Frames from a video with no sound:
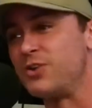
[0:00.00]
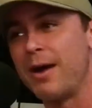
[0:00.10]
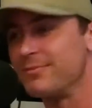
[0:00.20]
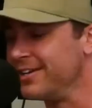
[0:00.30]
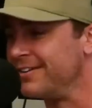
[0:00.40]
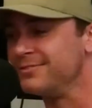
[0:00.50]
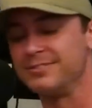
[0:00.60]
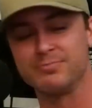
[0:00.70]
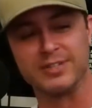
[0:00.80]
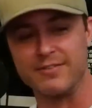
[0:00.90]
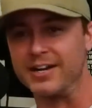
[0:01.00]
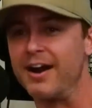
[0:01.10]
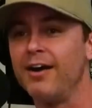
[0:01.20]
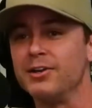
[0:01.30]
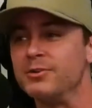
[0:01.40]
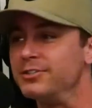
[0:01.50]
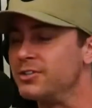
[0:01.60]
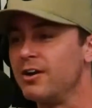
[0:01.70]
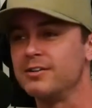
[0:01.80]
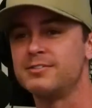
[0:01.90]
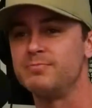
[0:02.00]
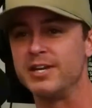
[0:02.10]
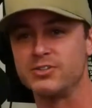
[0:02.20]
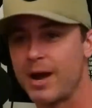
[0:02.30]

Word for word: dropped, you know, living in Hollywood, drugs being